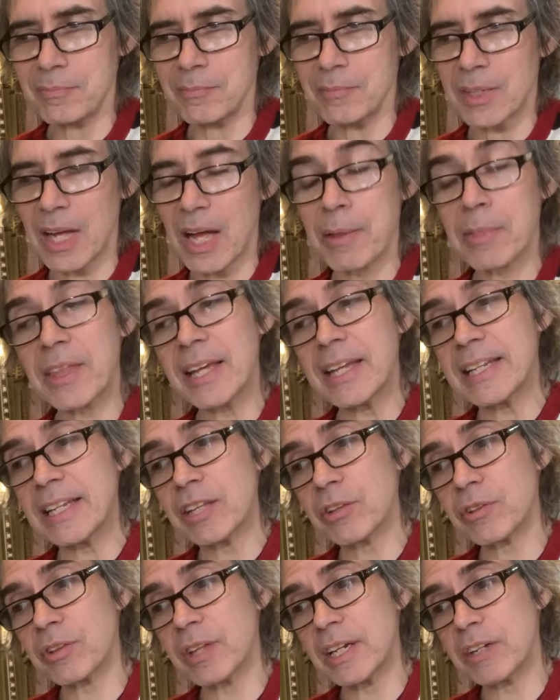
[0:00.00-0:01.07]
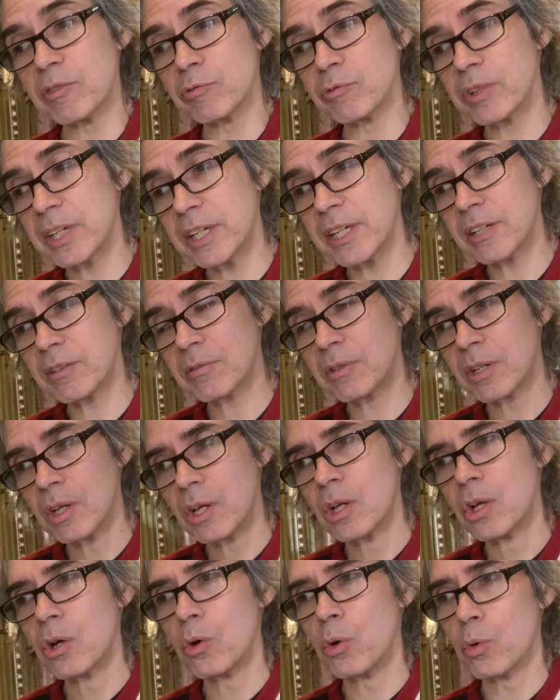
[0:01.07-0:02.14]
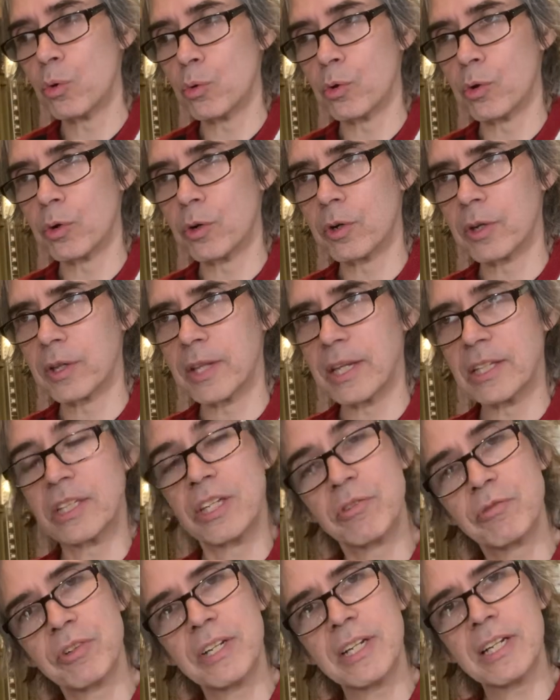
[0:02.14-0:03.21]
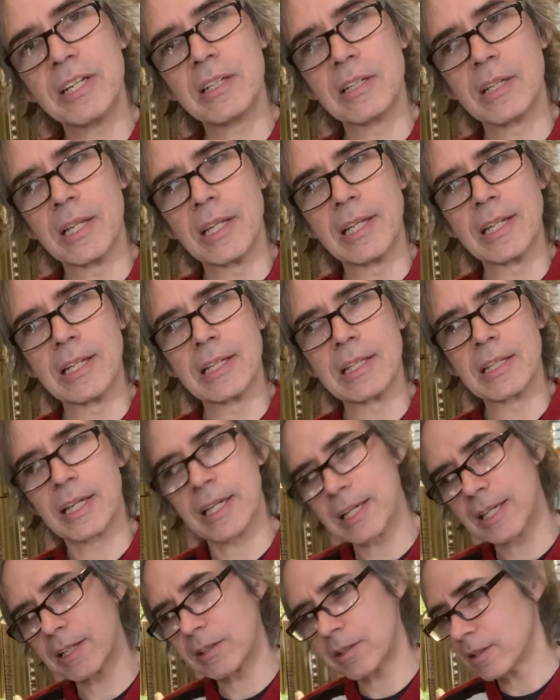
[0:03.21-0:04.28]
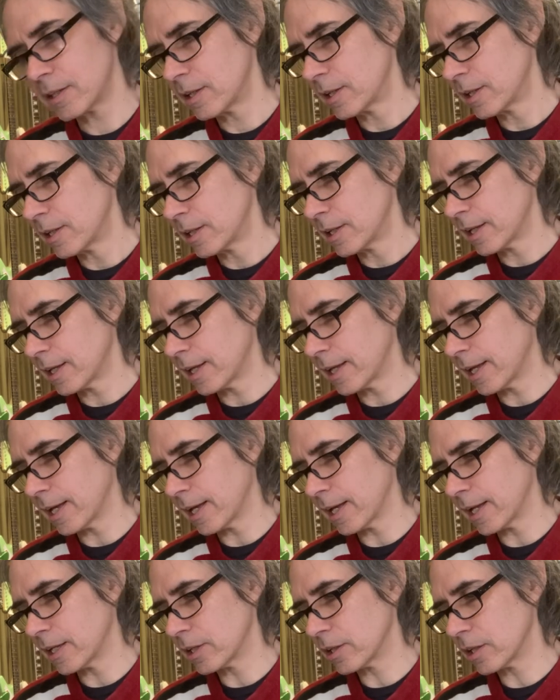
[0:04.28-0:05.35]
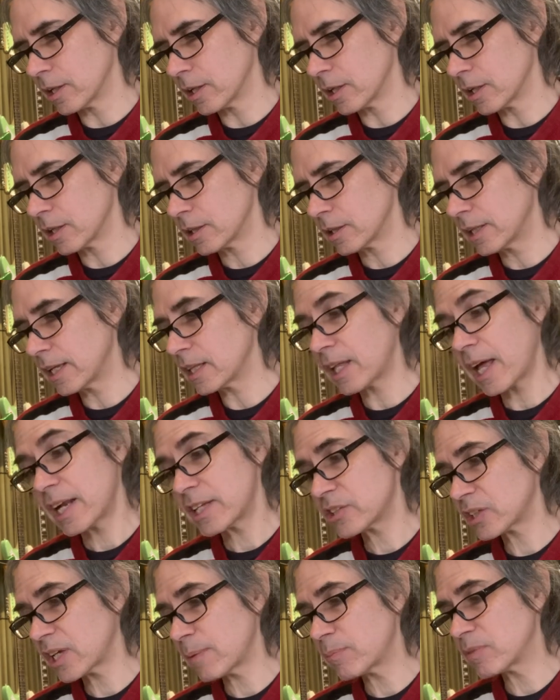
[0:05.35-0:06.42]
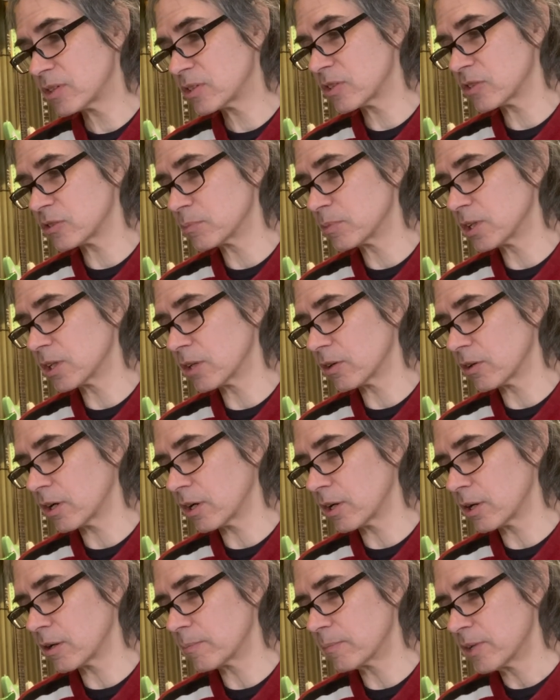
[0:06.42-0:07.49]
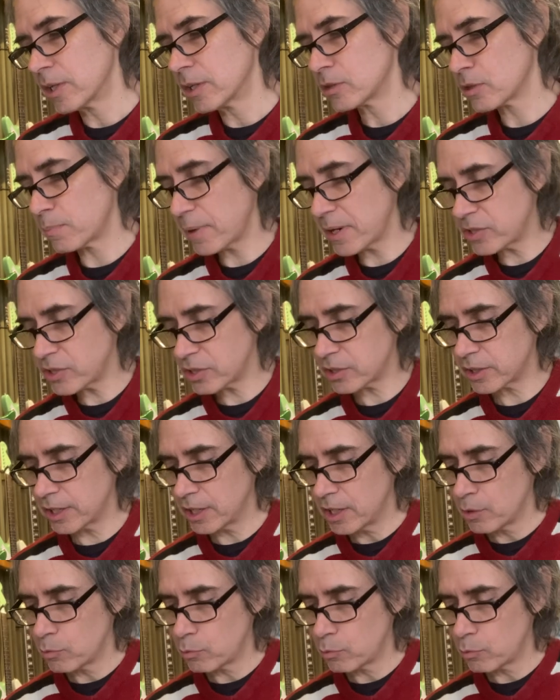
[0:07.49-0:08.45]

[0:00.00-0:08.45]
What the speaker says: I'm thinking either they didn't read it, or they did read it and they didn't like it. And a lot of skepticism here. So basically,